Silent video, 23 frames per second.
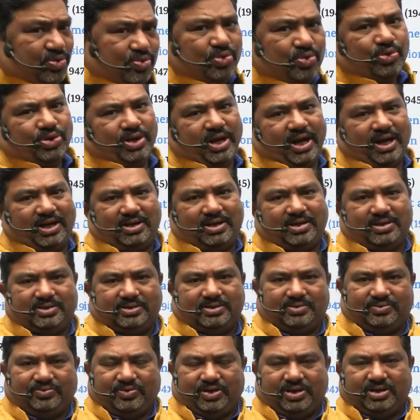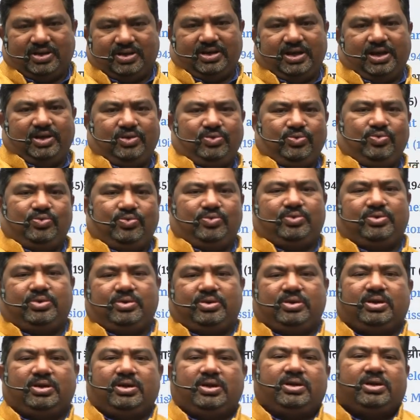that when the Nehru
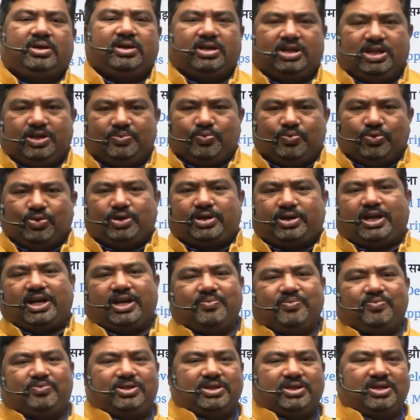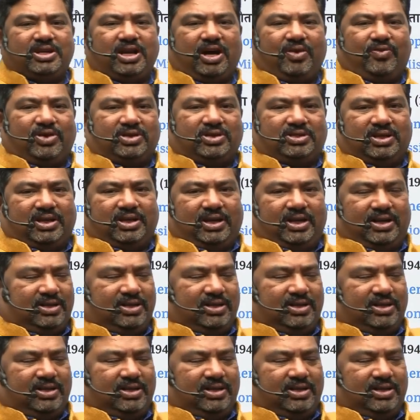report came, Jinnah was the greatest